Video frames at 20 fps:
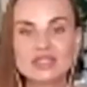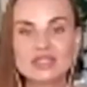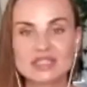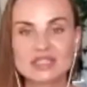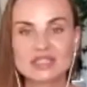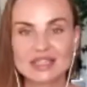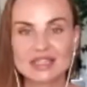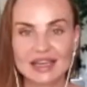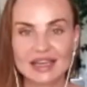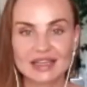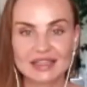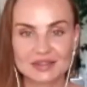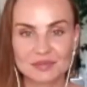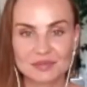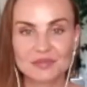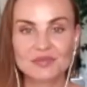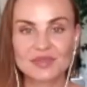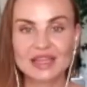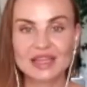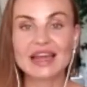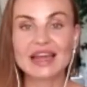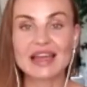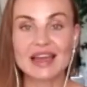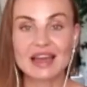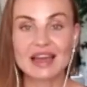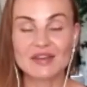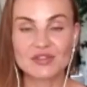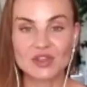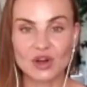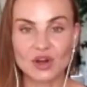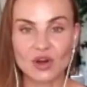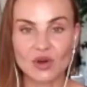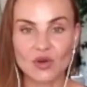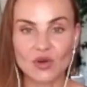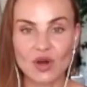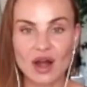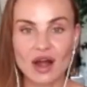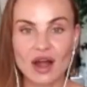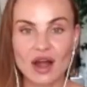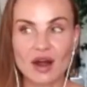that I have though
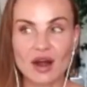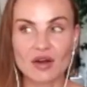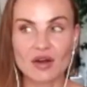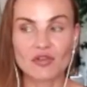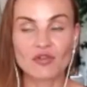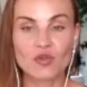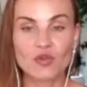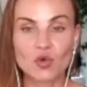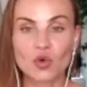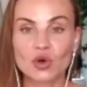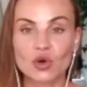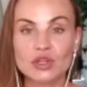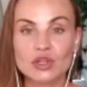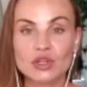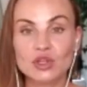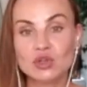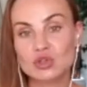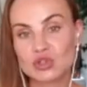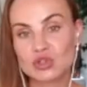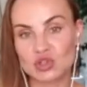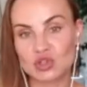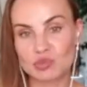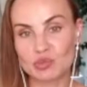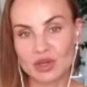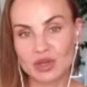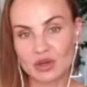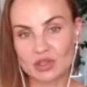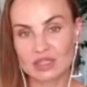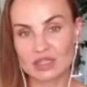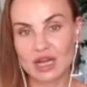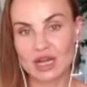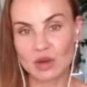are for YouTube, because I would